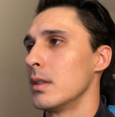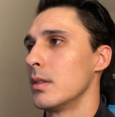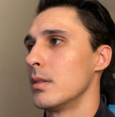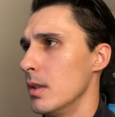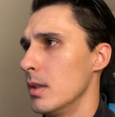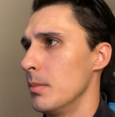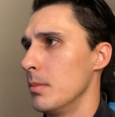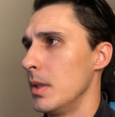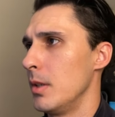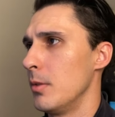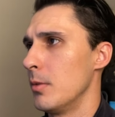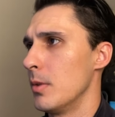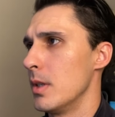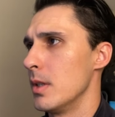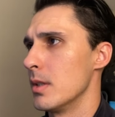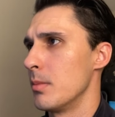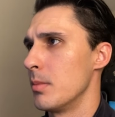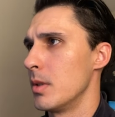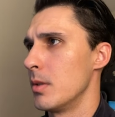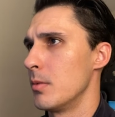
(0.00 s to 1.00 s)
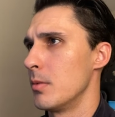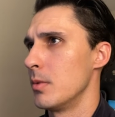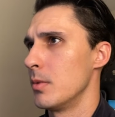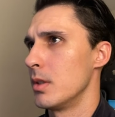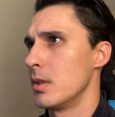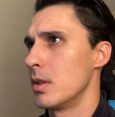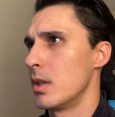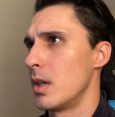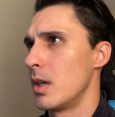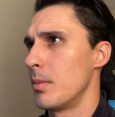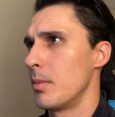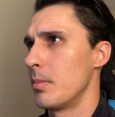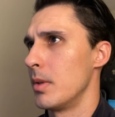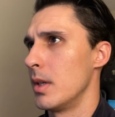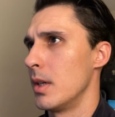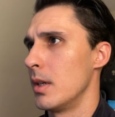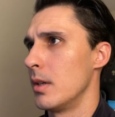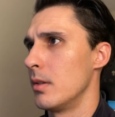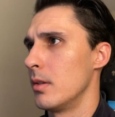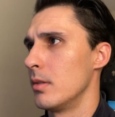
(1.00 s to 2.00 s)
Anyways, I'm done with the top
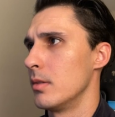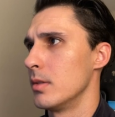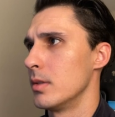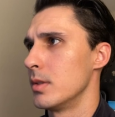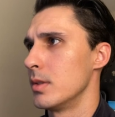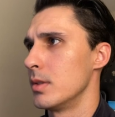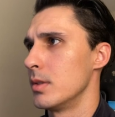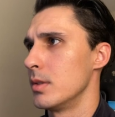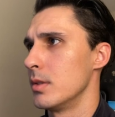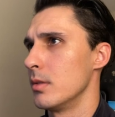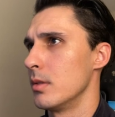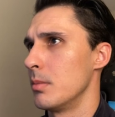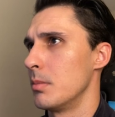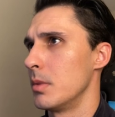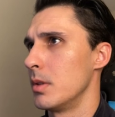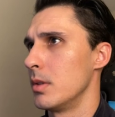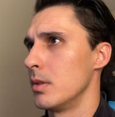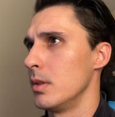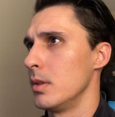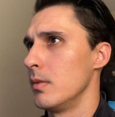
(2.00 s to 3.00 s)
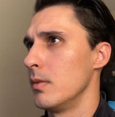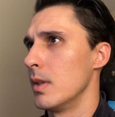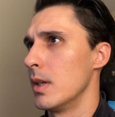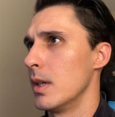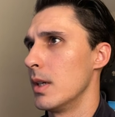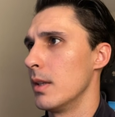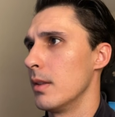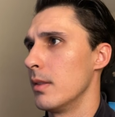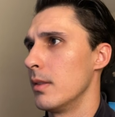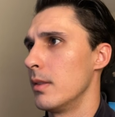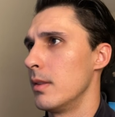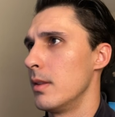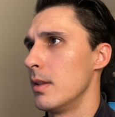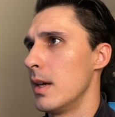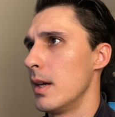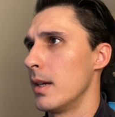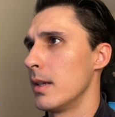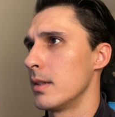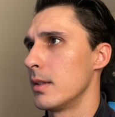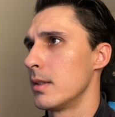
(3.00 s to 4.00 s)
now, so I'm going to leave that at
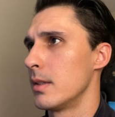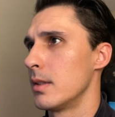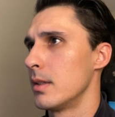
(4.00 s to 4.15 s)
that.